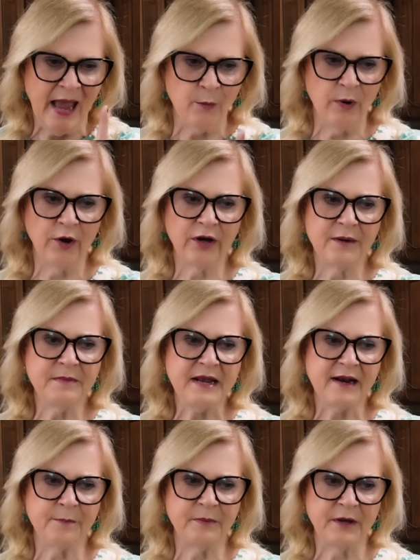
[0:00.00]
And we're gonna
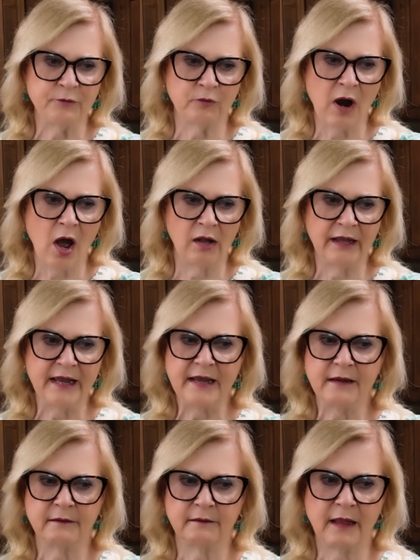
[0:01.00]
meet up in
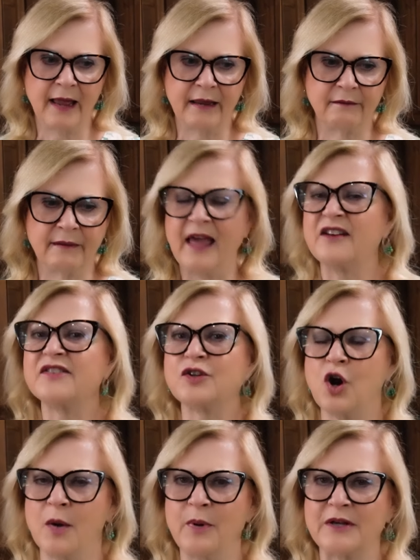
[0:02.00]
Raleigh, like at a
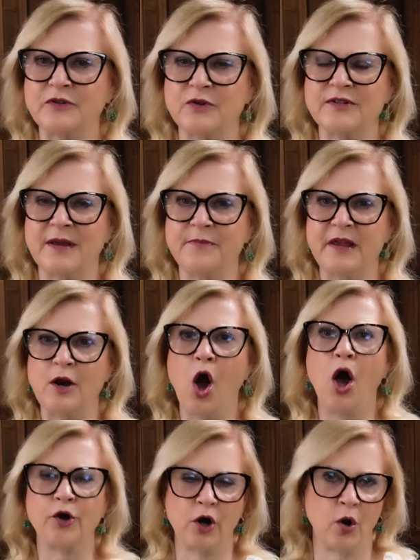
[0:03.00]
Starbucks or something,
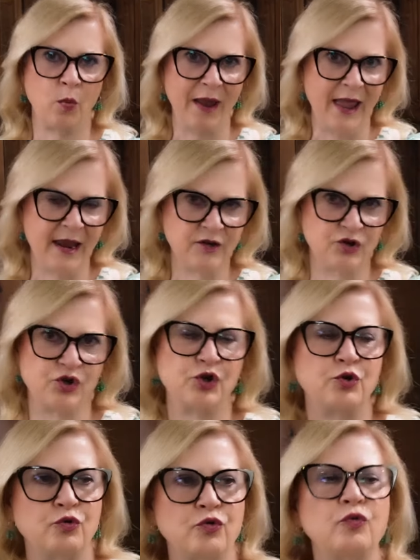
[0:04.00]
on our way
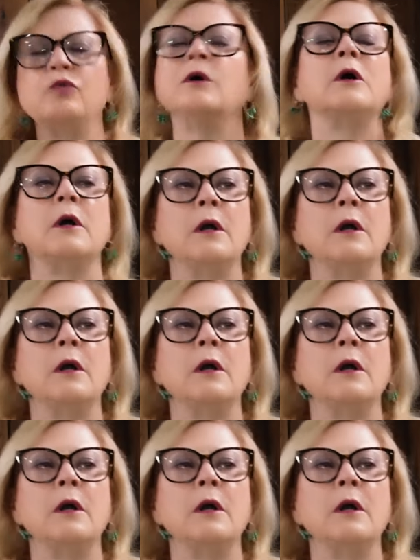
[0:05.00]
to